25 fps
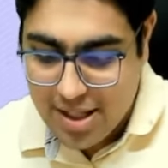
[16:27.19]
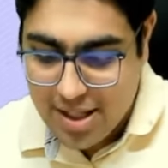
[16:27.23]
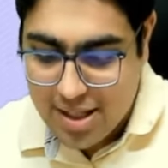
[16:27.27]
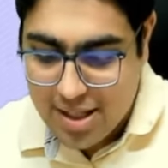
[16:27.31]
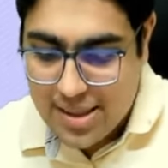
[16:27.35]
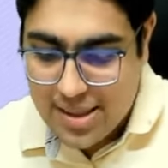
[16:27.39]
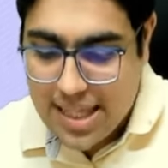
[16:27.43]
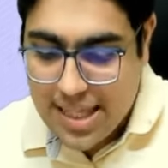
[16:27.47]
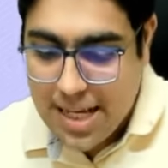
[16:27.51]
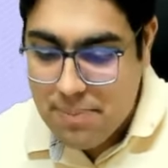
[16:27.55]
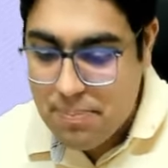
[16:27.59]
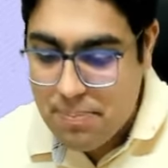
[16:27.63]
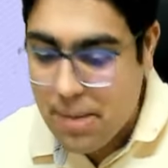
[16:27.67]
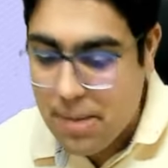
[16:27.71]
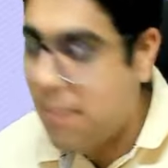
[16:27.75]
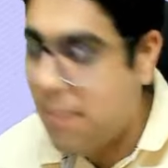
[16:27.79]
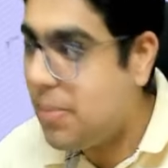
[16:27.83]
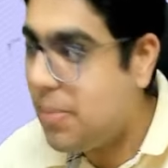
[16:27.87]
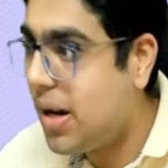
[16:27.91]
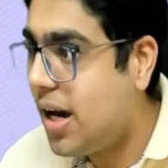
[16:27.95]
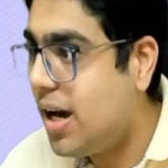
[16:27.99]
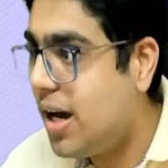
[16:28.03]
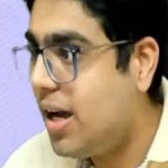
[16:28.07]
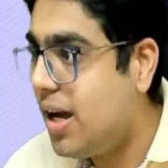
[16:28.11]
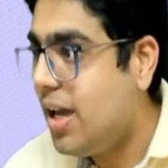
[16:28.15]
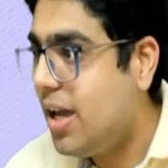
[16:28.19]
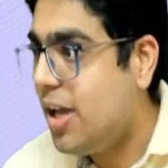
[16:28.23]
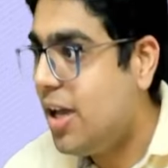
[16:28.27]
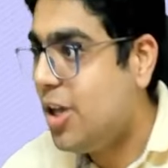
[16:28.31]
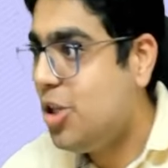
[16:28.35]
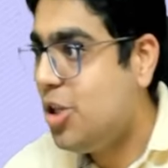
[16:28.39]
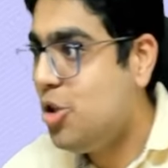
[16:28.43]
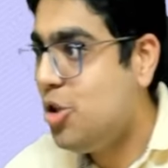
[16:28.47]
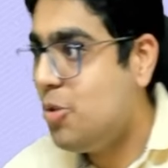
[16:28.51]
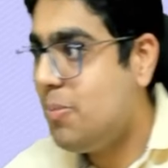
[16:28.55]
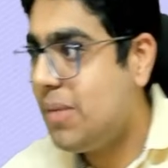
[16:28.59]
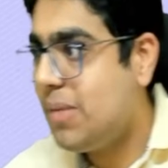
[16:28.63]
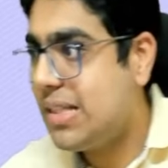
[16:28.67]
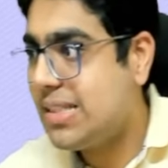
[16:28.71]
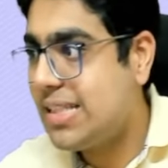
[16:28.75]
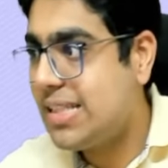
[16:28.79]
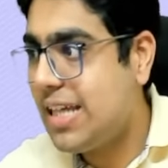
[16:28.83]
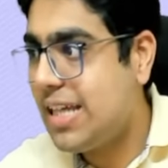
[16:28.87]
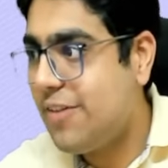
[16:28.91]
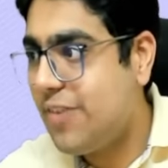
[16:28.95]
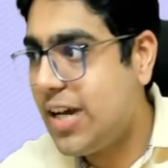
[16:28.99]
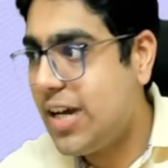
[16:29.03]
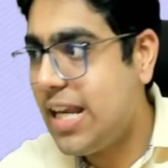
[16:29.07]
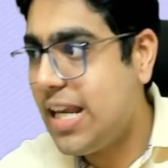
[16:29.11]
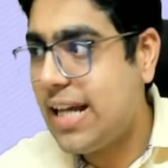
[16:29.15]
then Baba, you must
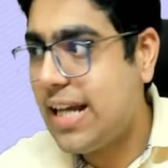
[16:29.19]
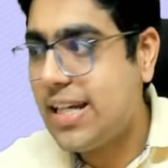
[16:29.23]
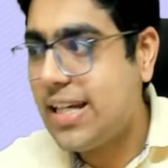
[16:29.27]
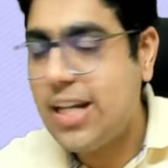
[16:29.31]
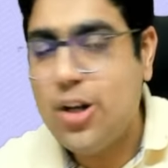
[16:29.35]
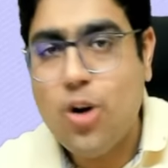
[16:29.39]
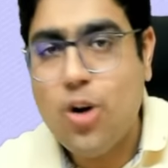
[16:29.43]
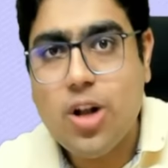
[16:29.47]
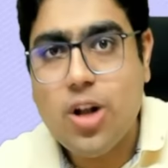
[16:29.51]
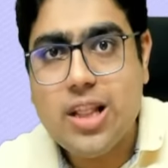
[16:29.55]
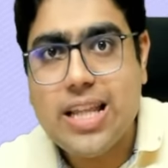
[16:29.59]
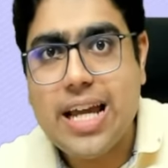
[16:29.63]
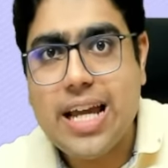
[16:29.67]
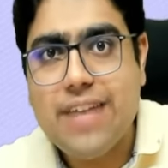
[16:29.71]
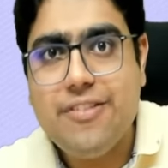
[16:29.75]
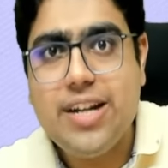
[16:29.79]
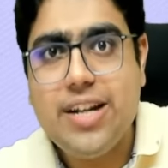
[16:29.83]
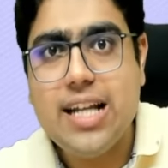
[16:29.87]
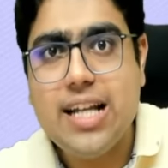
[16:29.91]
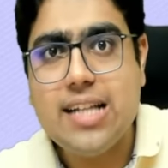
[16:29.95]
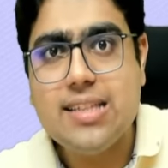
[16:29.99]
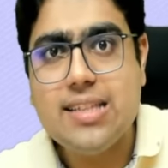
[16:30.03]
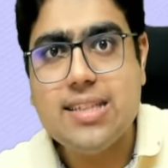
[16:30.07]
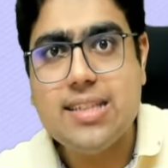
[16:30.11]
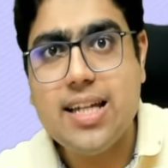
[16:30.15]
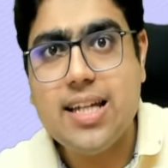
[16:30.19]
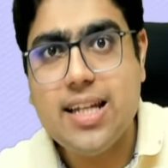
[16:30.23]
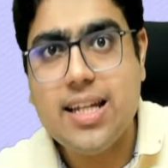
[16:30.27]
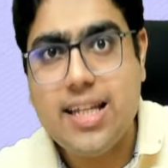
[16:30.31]
have collected all the evidence here.